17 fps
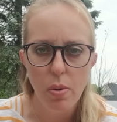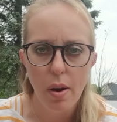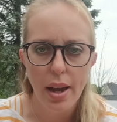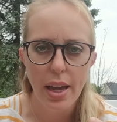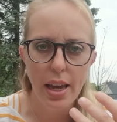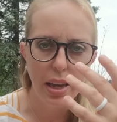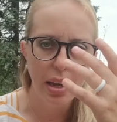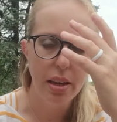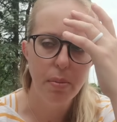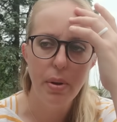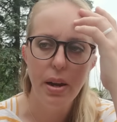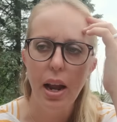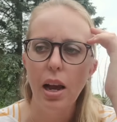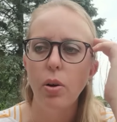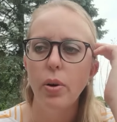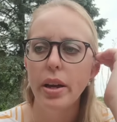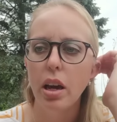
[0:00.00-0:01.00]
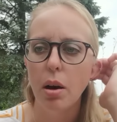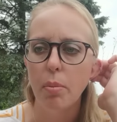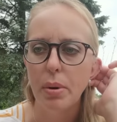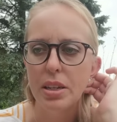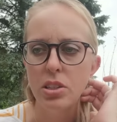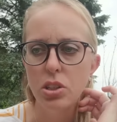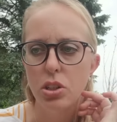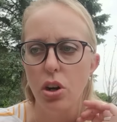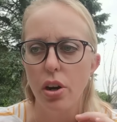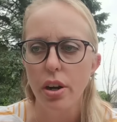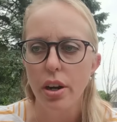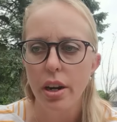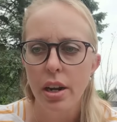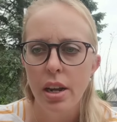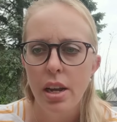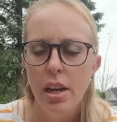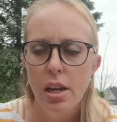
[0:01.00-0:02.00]
who I am and how I got my
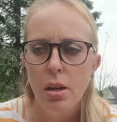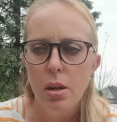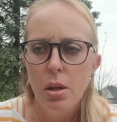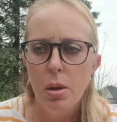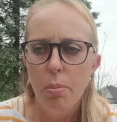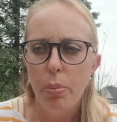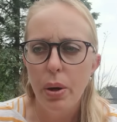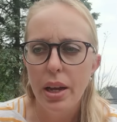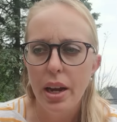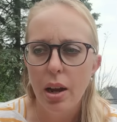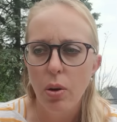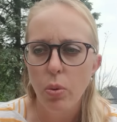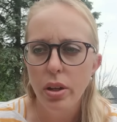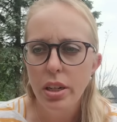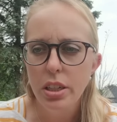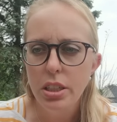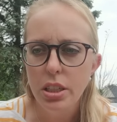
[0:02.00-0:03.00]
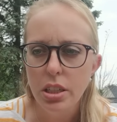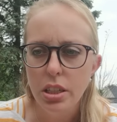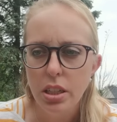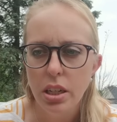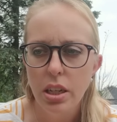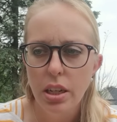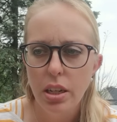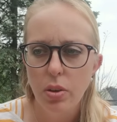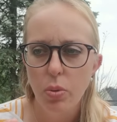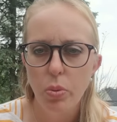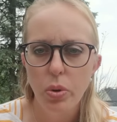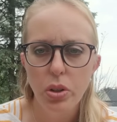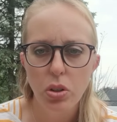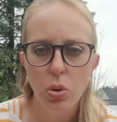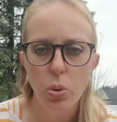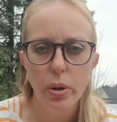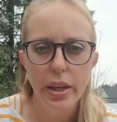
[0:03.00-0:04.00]
start. But I wanted to,
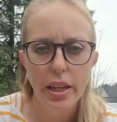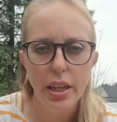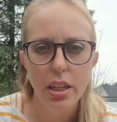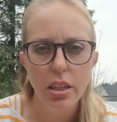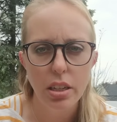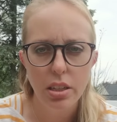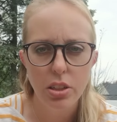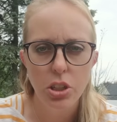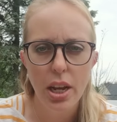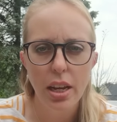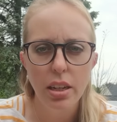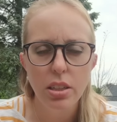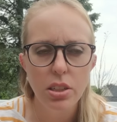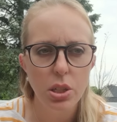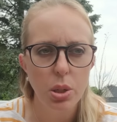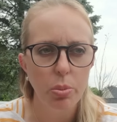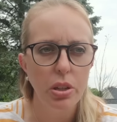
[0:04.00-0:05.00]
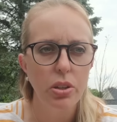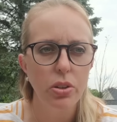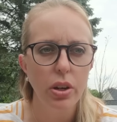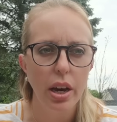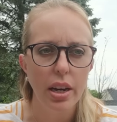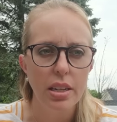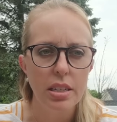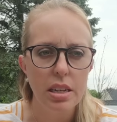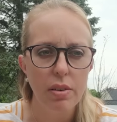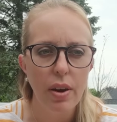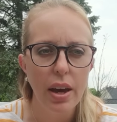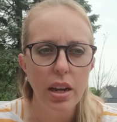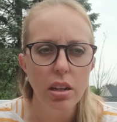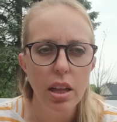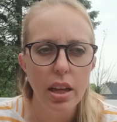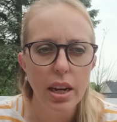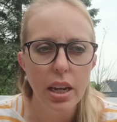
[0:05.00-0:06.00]
real quick, challenge some of you guys. I've
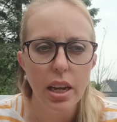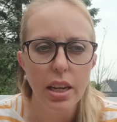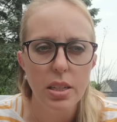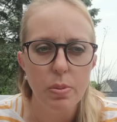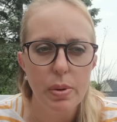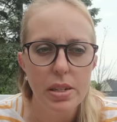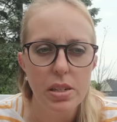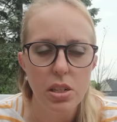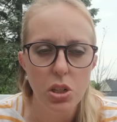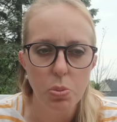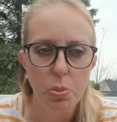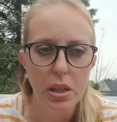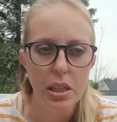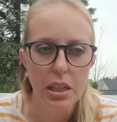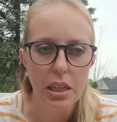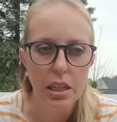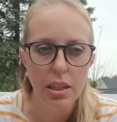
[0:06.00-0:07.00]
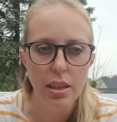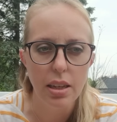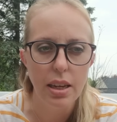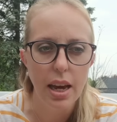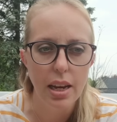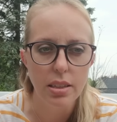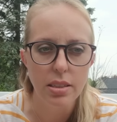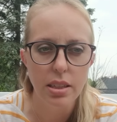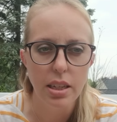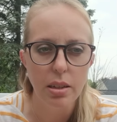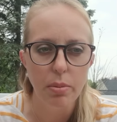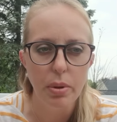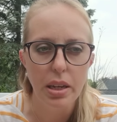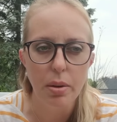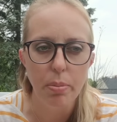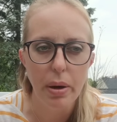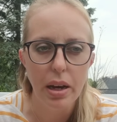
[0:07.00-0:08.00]
had a lot of guys message me lately asking
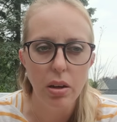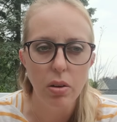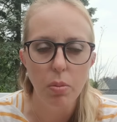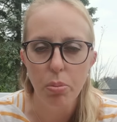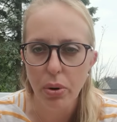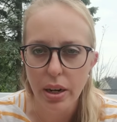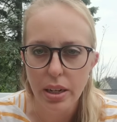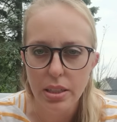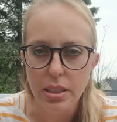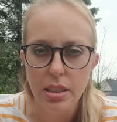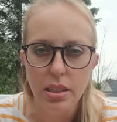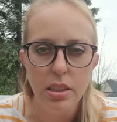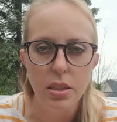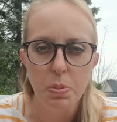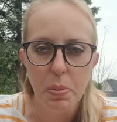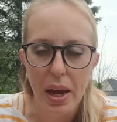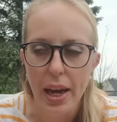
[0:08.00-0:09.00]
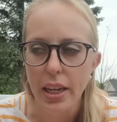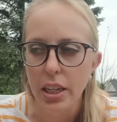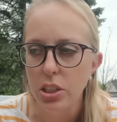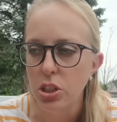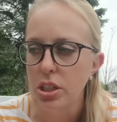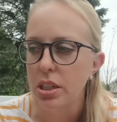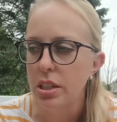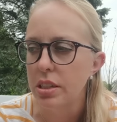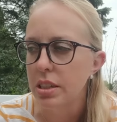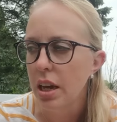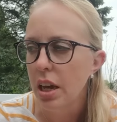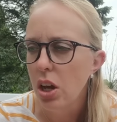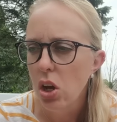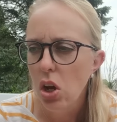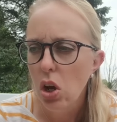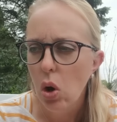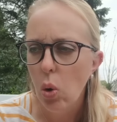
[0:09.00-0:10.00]
me about prices, packages,
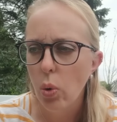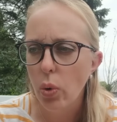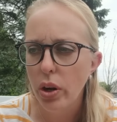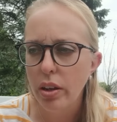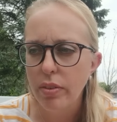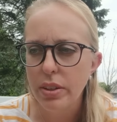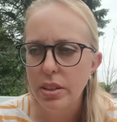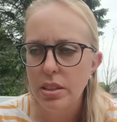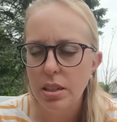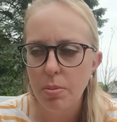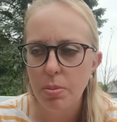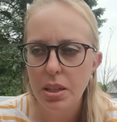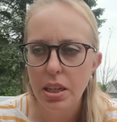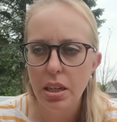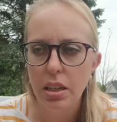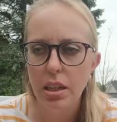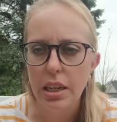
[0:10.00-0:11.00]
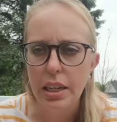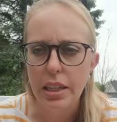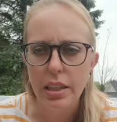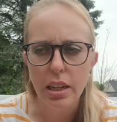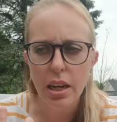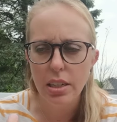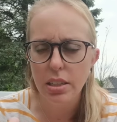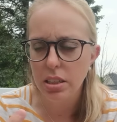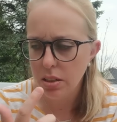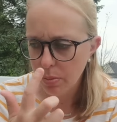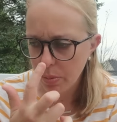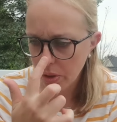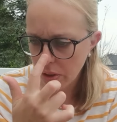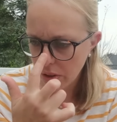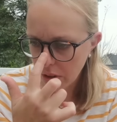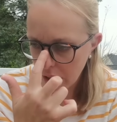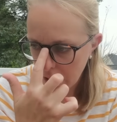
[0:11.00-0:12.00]
or even something like the
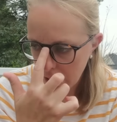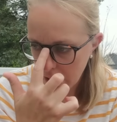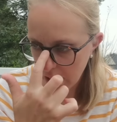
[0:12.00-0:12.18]
customer,